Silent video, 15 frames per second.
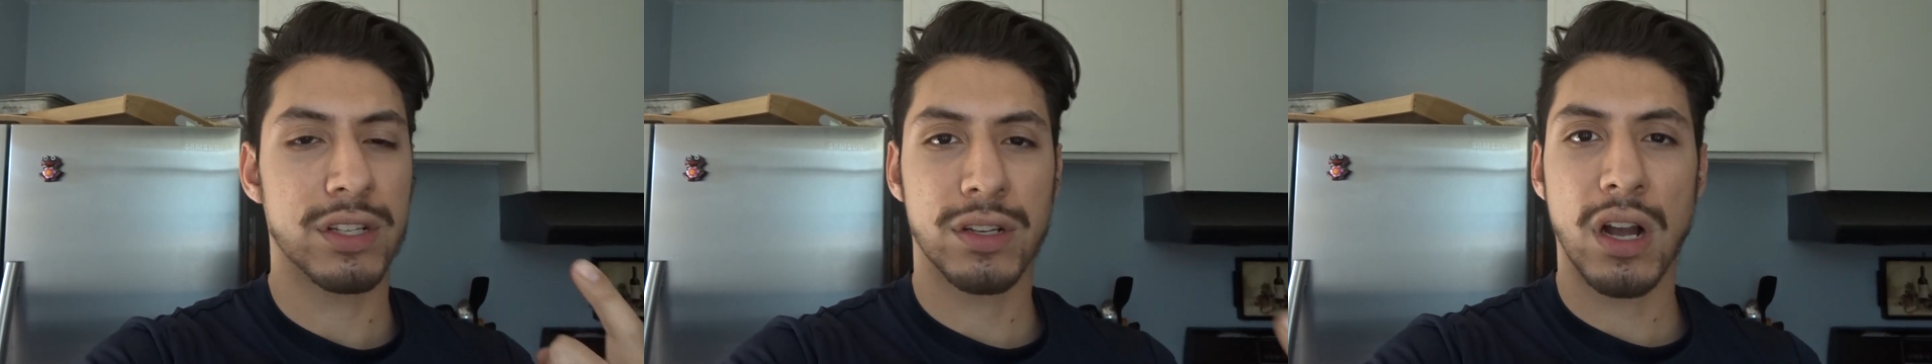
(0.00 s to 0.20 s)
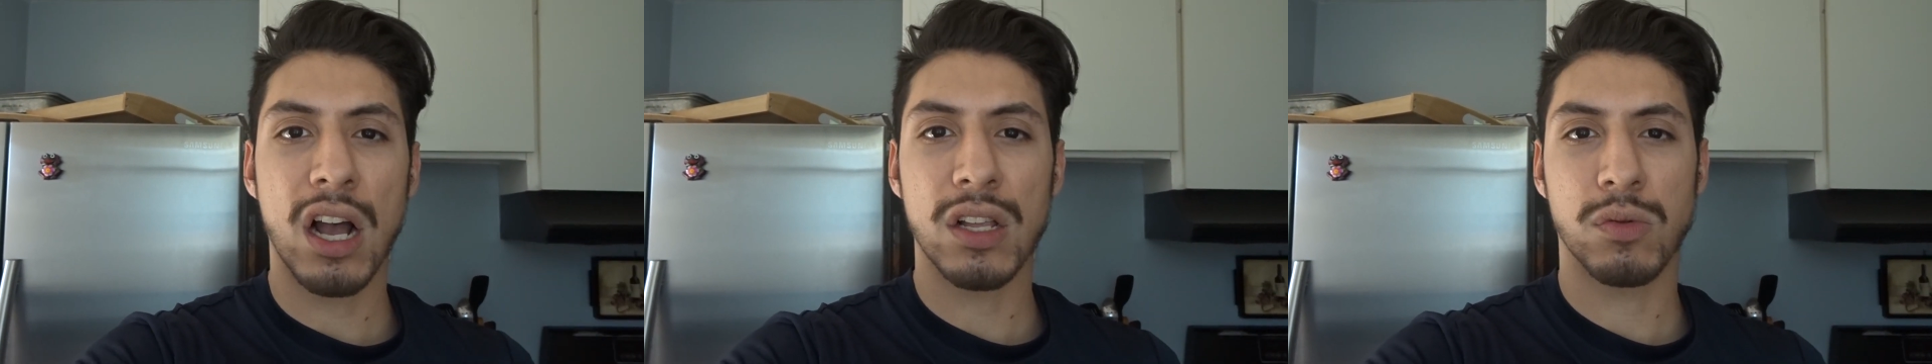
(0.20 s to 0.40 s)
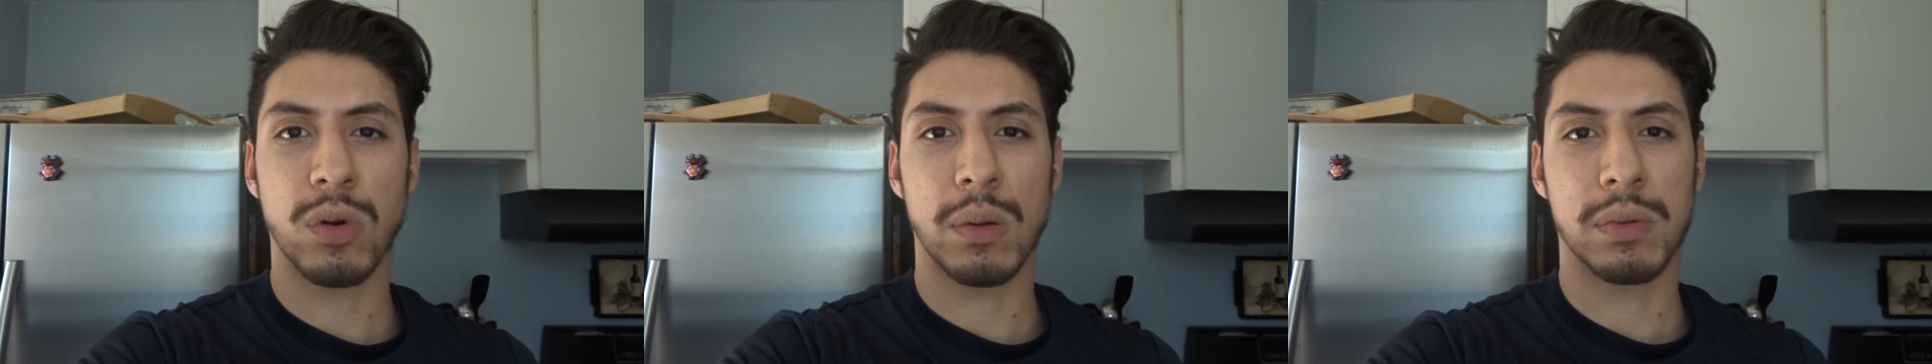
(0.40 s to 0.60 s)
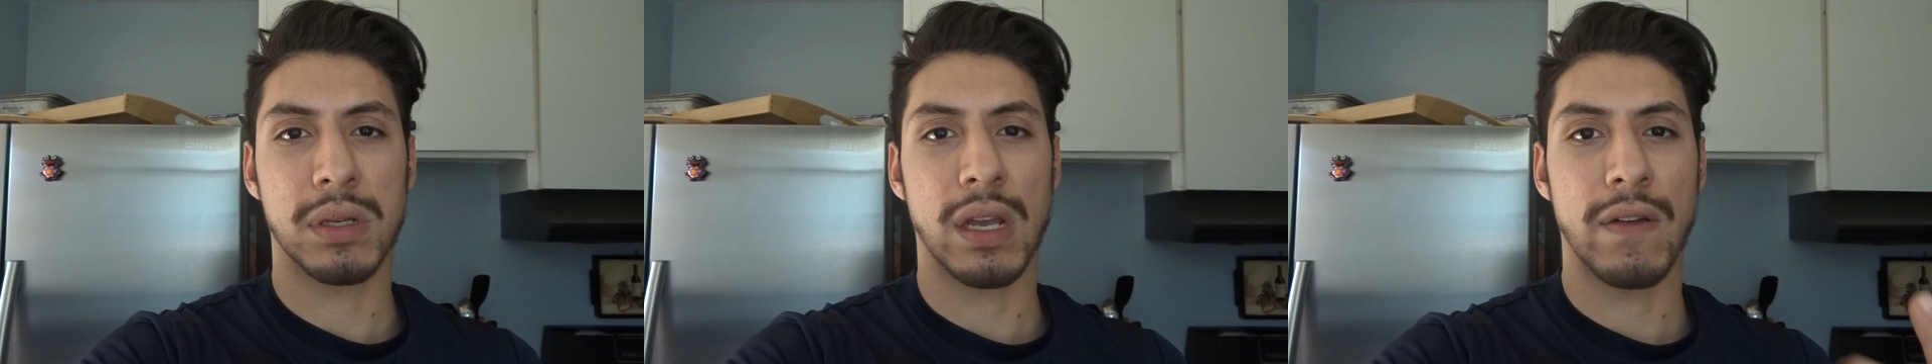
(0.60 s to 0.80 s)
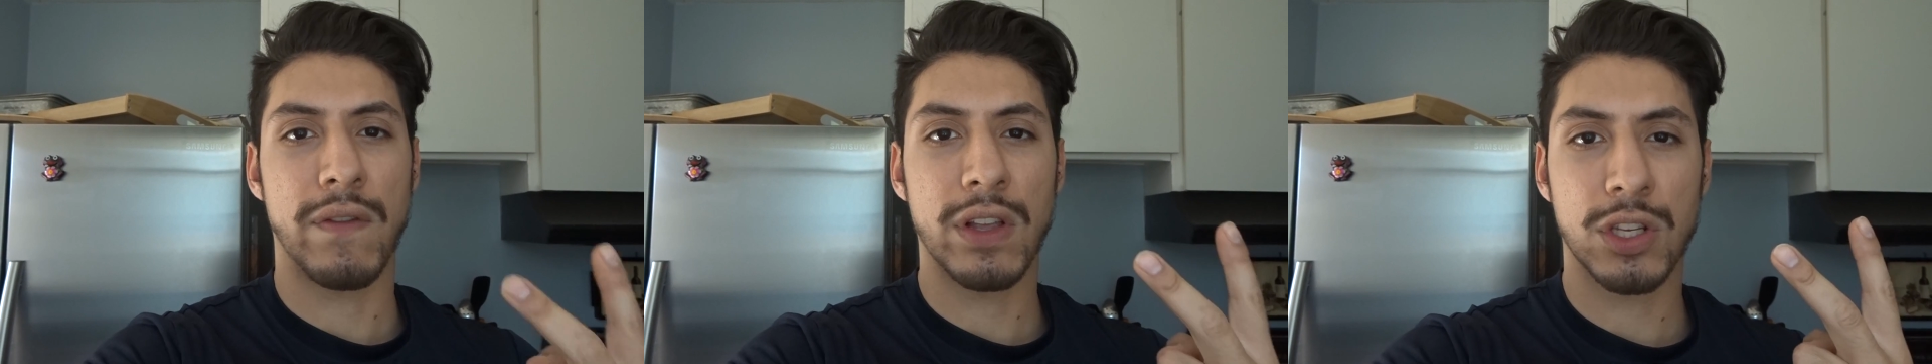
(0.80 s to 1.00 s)
Scott's
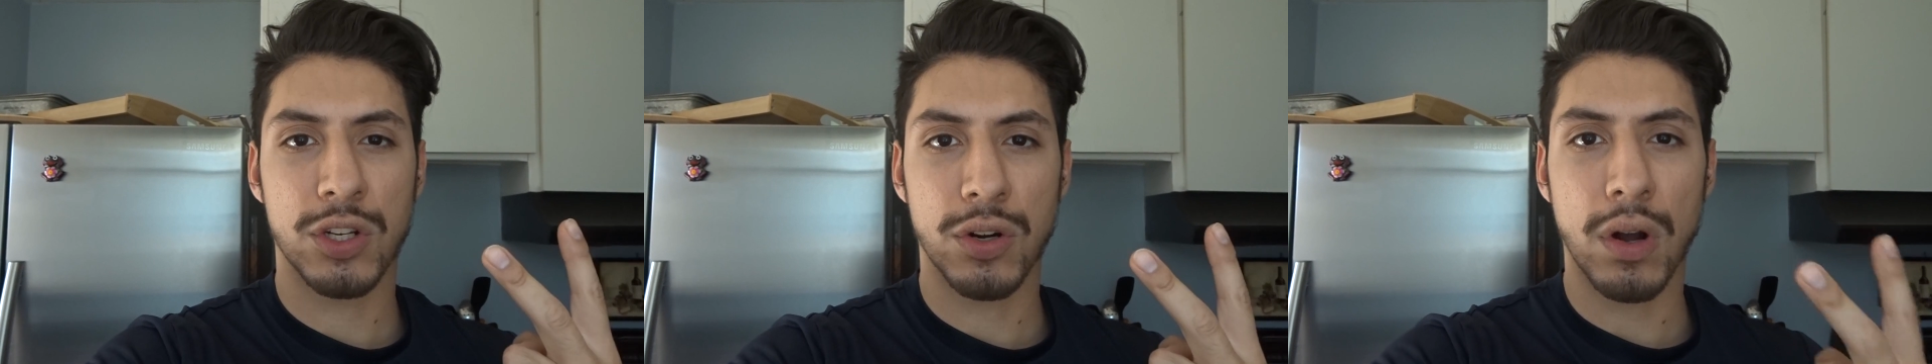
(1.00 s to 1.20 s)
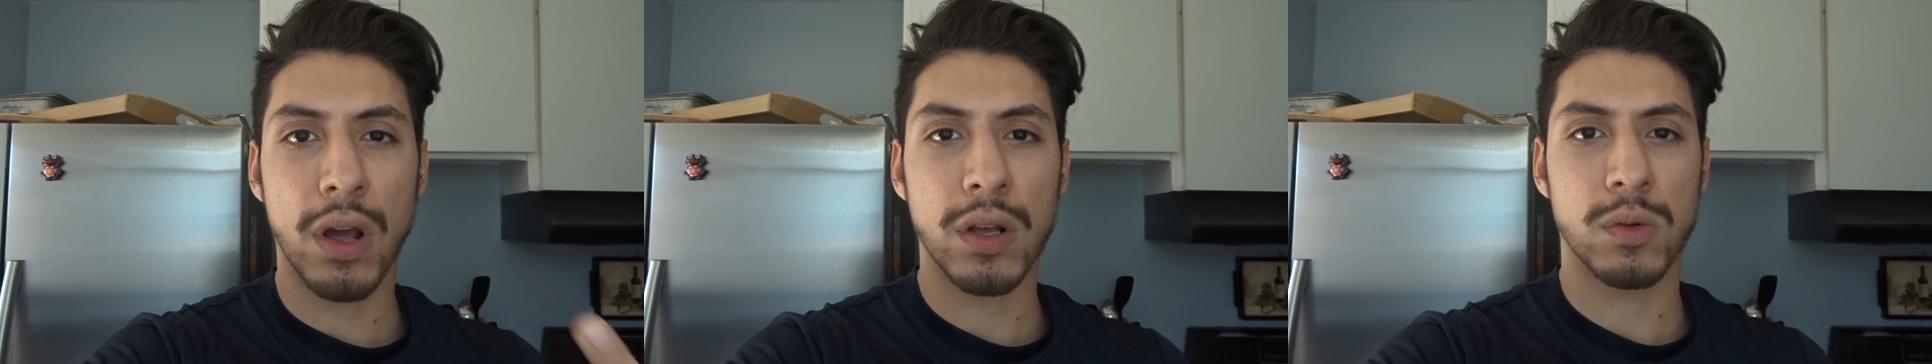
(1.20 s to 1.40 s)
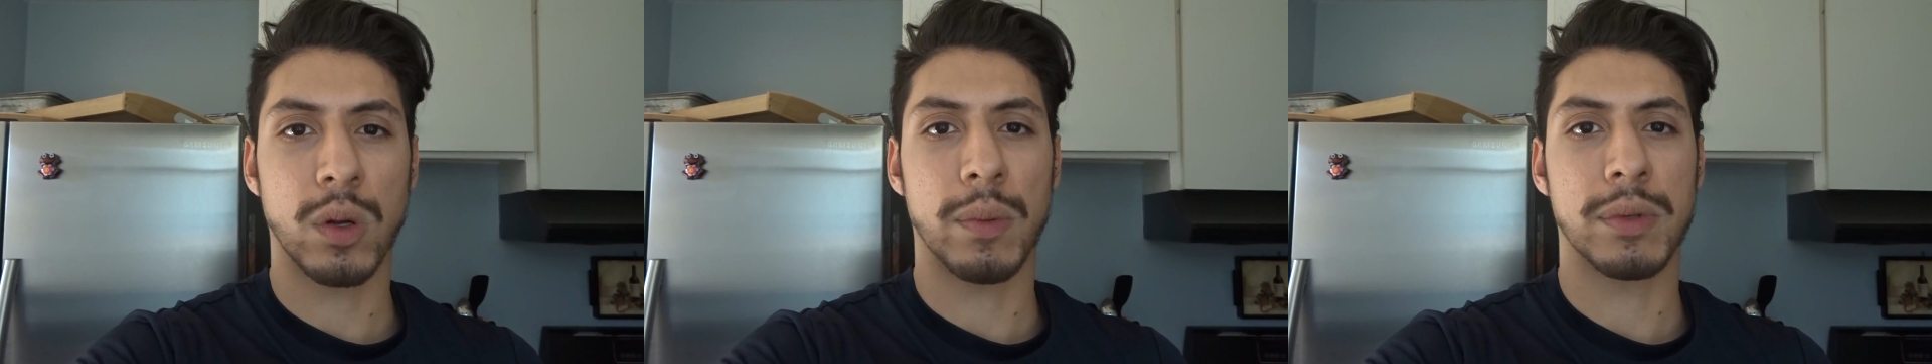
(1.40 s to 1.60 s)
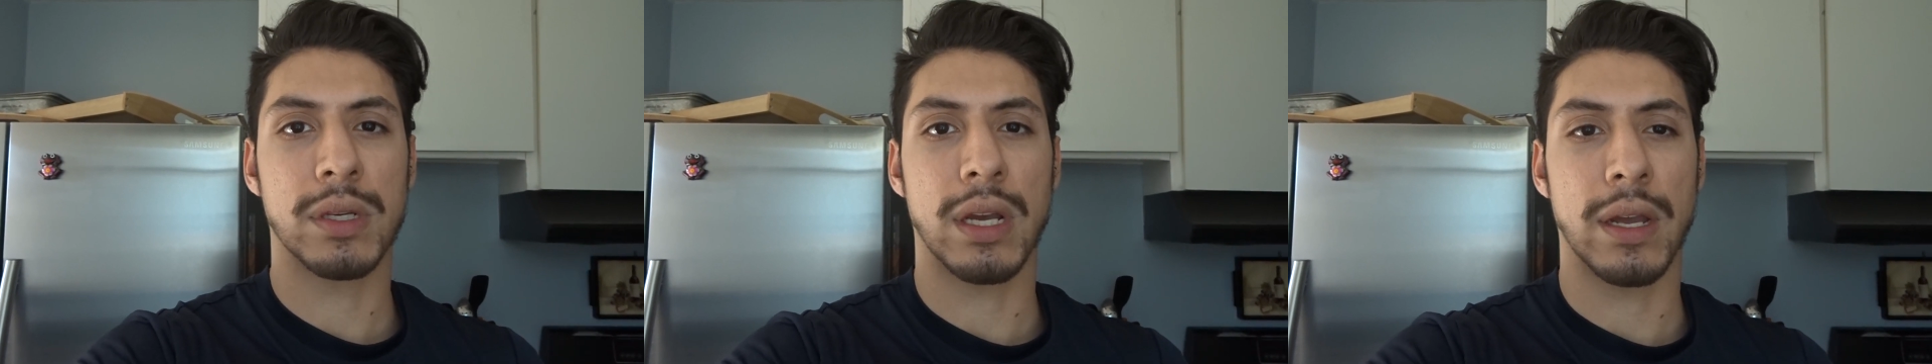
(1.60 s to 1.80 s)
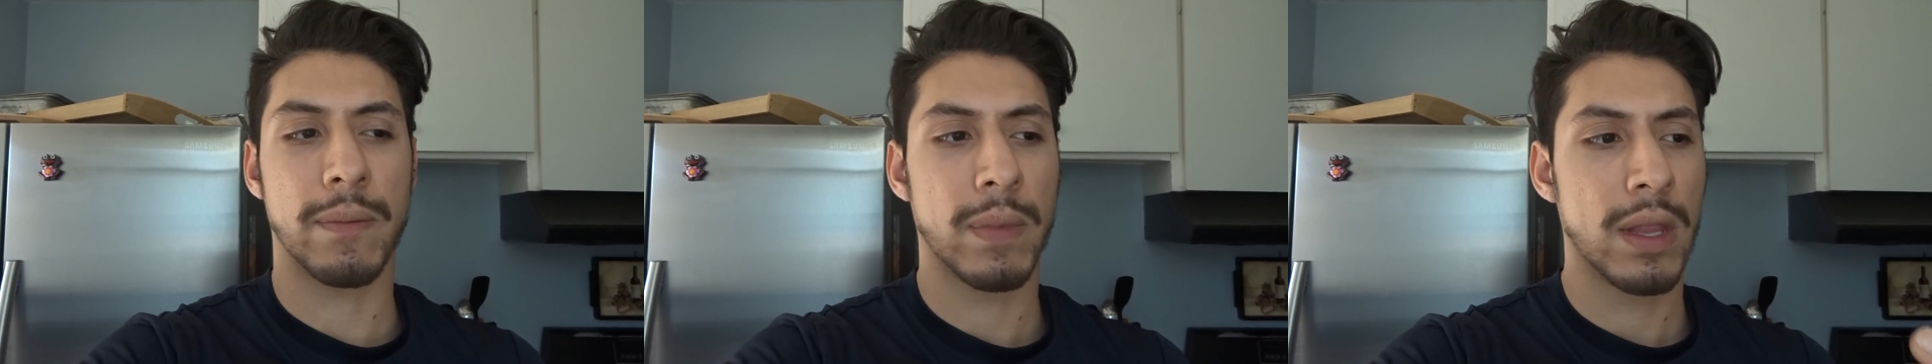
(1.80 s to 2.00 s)
website, Vince Gironda's
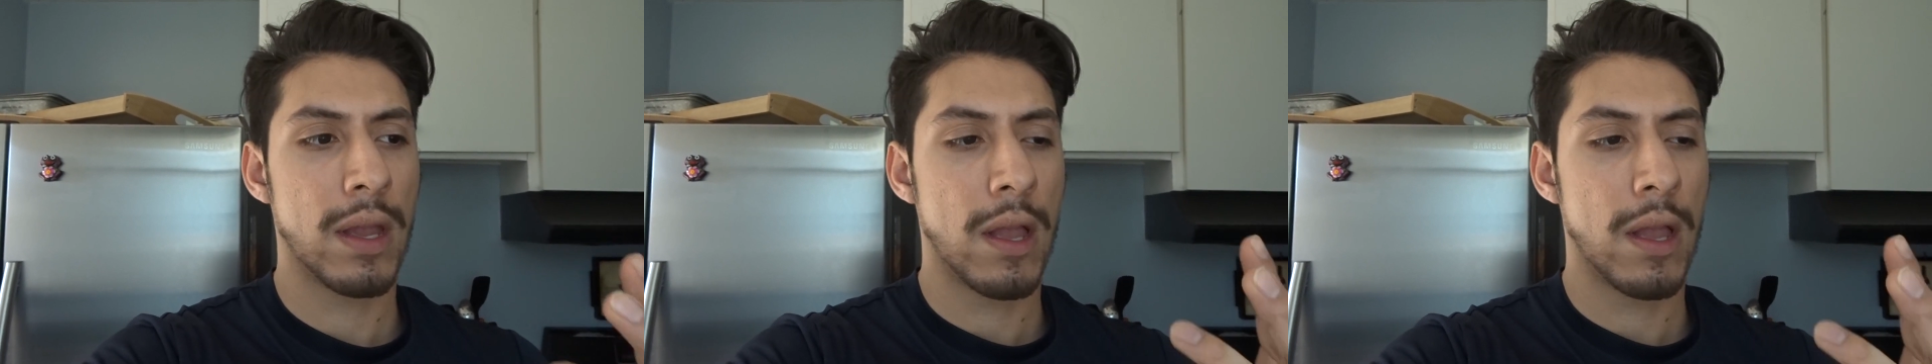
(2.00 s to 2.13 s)
website,